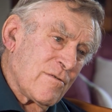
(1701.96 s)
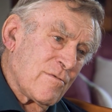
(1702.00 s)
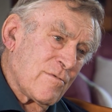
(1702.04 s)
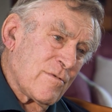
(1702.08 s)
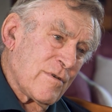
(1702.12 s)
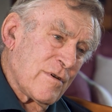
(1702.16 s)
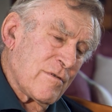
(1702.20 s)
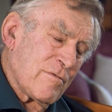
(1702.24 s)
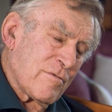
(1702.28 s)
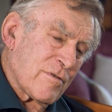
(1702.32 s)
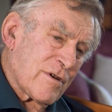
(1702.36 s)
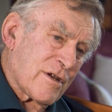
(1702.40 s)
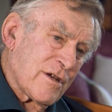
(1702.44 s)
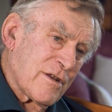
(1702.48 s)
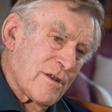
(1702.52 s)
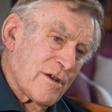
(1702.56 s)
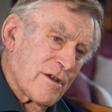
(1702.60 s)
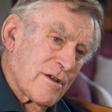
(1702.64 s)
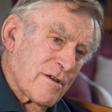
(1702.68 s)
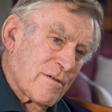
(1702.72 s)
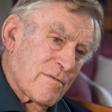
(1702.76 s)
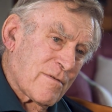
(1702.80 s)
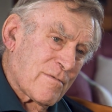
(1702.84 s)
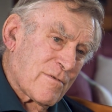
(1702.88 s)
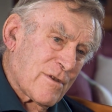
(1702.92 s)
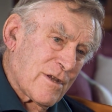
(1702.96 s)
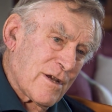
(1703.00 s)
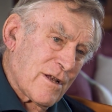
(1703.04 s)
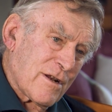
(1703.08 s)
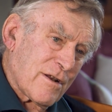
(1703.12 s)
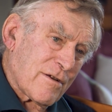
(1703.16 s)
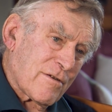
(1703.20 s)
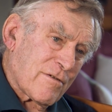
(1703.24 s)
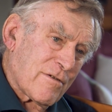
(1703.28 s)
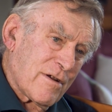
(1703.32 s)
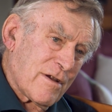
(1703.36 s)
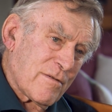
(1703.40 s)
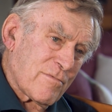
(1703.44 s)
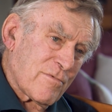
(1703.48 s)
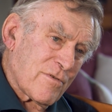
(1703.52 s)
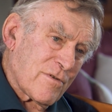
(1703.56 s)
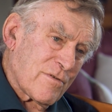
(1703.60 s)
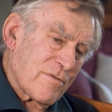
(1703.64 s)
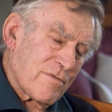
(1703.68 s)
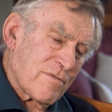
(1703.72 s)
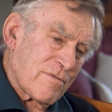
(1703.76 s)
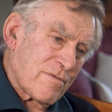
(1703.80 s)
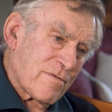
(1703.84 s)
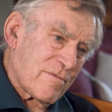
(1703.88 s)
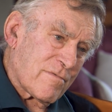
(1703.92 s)
We were getting telegrams,
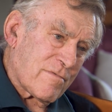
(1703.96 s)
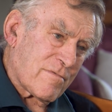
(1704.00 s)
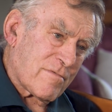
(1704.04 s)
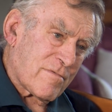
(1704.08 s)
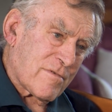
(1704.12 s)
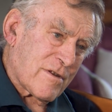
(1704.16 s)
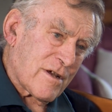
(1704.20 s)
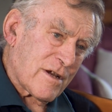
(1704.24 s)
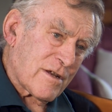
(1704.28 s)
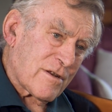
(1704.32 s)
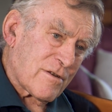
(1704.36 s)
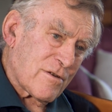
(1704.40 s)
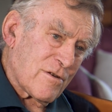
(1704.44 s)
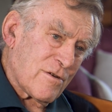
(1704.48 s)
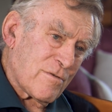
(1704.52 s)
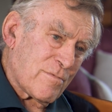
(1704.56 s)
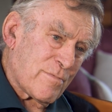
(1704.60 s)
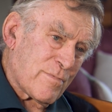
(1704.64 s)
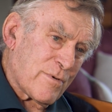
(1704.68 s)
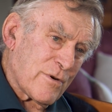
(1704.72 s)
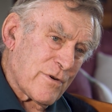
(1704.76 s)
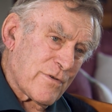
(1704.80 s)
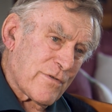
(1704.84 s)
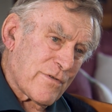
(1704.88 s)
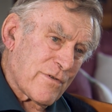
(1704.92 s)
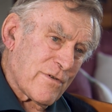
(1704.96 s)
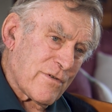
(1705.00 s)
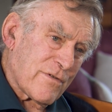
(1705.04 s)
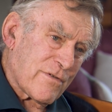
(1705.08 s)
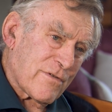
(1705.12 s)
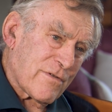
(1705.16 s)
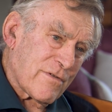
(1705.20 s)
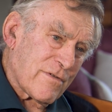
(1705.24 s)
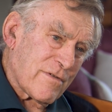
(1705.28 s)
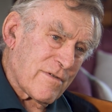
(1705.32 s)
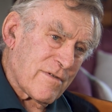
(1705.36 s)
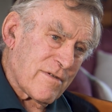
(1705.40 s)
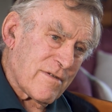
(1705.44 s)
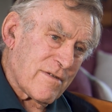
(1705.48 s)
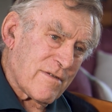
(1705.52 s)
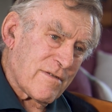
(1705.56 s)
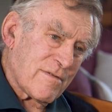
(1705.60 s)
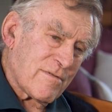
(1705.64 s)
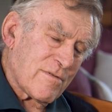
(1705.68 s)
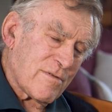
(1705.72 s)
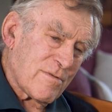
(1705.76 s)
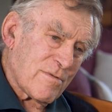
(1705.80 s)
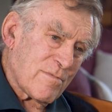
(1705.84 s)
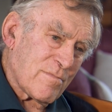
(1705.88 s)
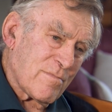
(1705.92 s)
take no prisoners, and
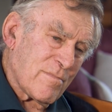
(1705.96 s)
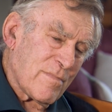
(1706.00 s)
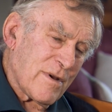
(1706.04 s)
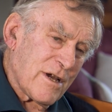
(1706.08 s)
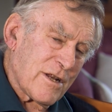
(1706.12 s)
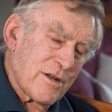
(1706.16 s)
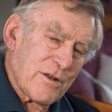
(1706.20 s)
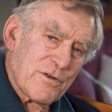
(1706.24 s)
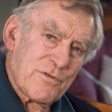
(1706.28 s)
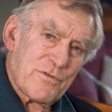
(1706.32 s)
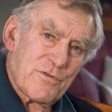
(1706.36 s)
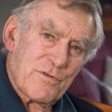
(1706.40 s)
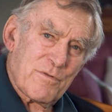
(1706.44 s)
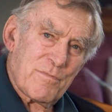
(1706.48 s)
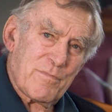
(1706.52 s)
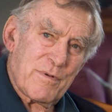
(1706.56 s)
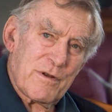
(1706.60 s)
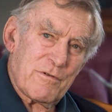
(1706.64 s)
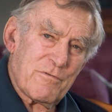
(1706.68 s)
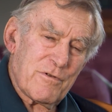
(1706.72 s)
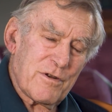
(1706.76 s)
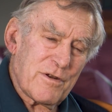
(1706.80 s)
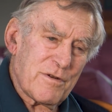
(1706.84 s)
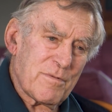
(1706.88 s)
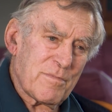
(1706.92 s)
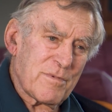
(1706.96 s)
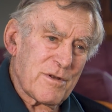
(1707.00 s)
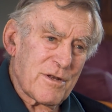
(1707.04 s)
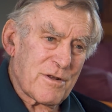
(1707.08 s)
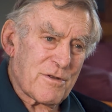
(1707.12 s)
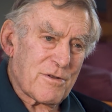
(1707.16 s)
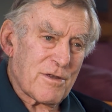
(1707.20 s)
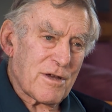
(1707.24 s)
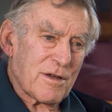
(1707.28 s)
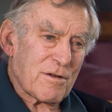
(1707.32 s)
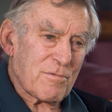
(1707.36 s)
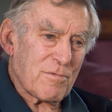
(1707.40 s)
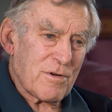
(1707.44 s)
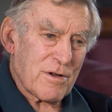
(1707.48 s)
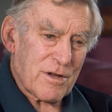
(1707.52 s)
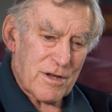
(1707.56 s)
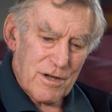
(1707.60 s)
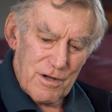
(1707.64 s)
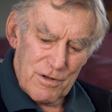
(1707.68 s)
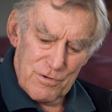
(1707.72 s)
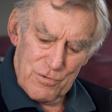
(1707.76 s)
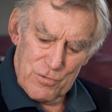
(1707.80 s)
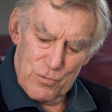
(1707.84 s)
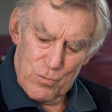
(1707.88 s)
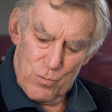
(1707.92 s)
the manager would be reading them. You'd think we were
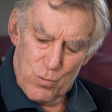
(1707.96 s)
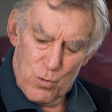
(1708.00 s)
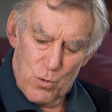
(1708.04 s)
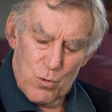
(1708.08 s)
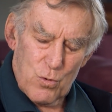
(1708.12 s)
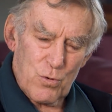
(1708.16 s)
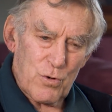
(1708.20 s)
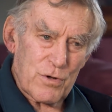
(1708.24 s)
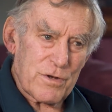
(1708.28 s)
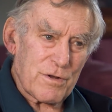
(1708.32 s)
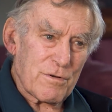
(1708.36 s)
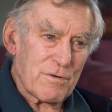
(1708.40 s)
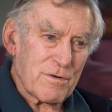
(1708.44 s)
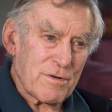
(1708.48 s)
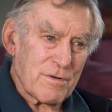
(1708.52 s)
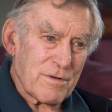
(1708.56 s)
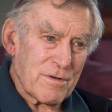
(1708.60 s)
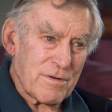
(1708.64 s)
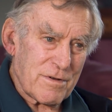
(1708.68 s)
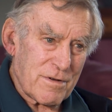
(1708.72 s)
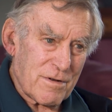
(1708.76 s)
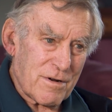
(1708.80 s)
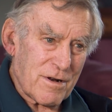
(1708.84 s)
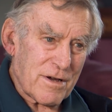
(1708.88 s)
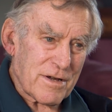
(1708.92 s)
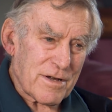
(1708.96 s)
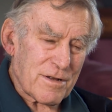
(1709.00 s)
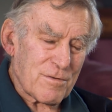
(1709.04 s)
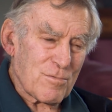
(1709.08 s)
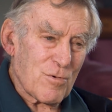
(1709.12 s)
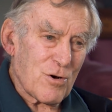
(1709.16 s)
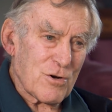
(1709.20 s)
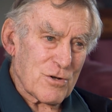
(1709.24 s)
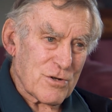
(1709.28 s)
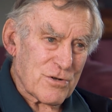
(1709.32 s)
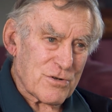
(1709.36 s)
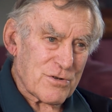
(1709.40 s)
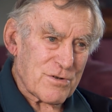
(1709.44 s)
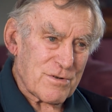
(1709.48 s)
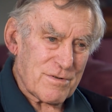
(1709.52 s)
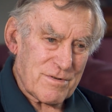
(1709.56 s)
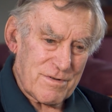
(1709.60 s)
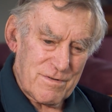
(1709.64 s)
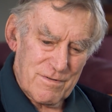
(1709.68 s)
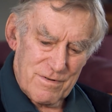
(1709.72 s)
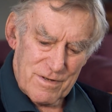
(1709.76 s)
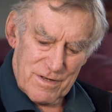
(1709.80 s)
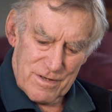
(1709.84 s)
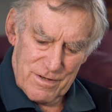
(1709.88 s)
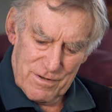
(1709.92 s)
going to war, you're, you're like it was,
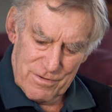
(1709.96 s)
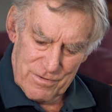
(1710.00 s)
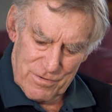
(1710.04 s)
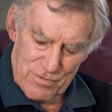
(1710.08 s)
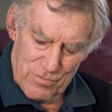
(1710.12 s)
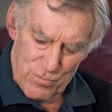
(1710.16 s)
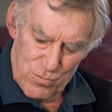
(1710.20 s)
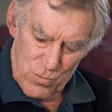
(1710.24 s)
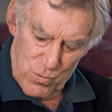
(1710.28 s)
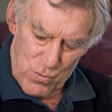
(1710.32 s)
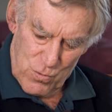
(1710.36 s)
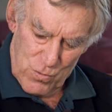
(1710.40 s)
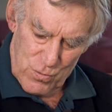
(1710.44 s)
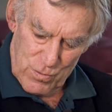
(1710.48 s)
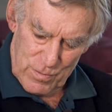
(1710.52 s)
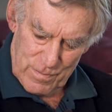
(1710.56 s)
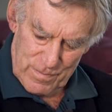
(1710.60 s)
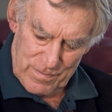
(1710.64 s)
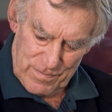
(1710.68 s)
going to war.